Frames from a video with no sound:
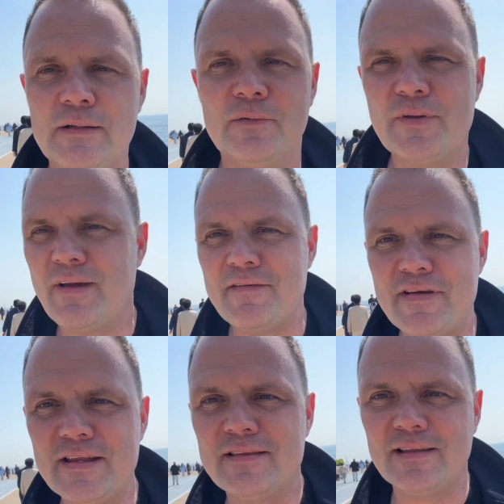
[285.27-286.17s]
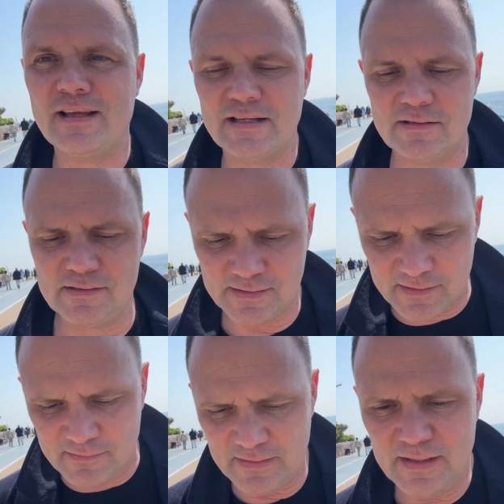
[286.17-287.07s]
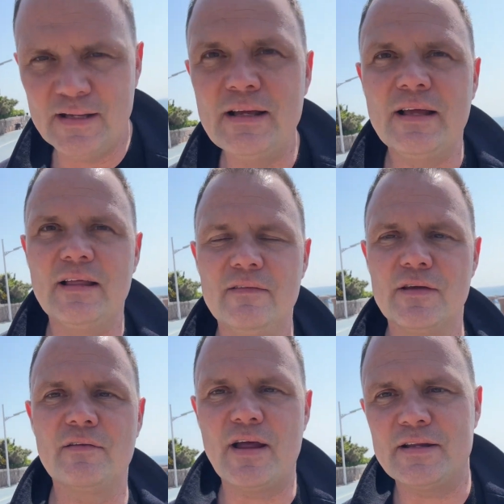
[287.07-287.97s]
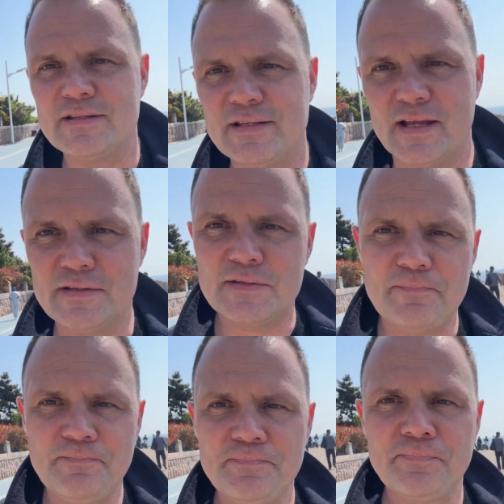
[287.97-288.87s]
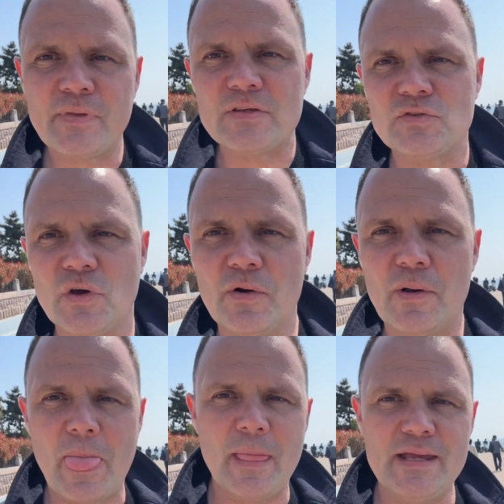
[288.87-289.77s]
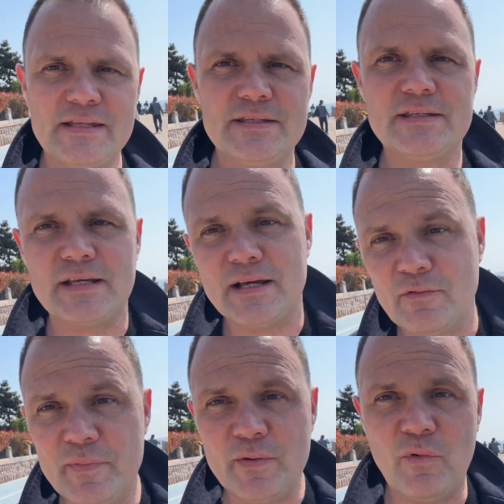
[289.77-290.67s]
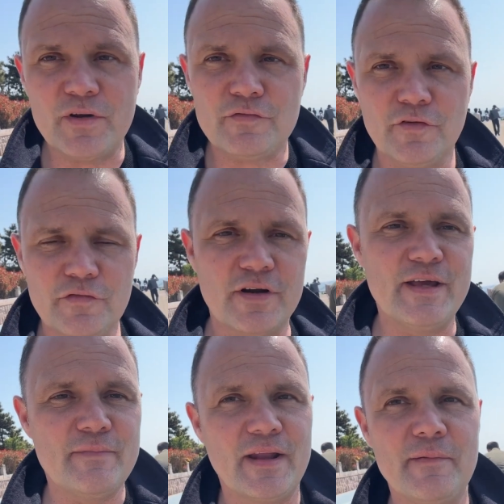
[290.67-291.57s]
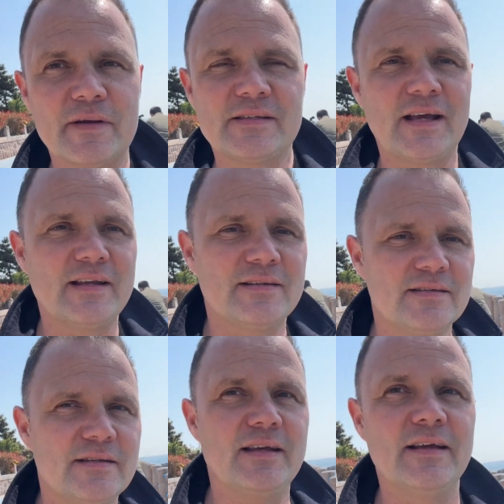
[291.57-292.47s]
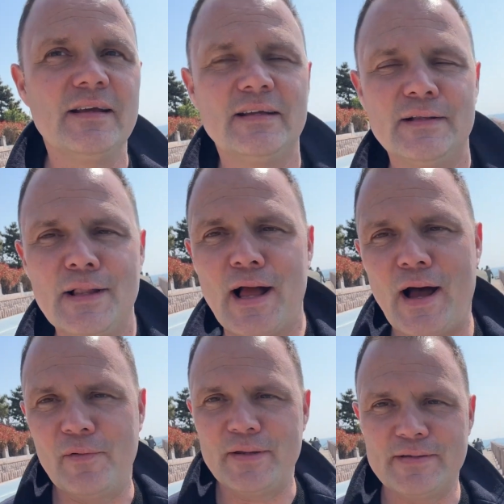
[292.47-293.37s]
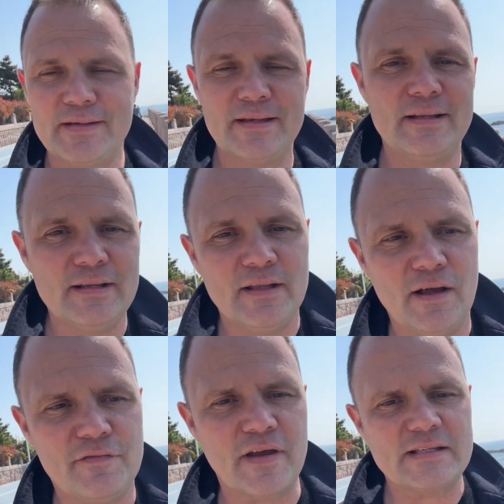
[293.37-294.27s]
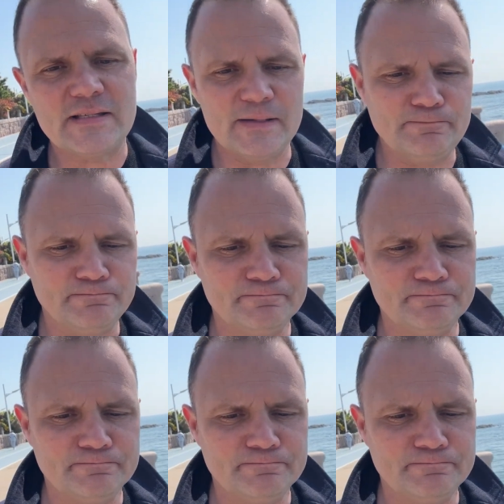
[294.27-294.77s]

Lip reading: We don't have anything like this in the United States. So it will be wonderful for him, and I'm excited to see how it affects him.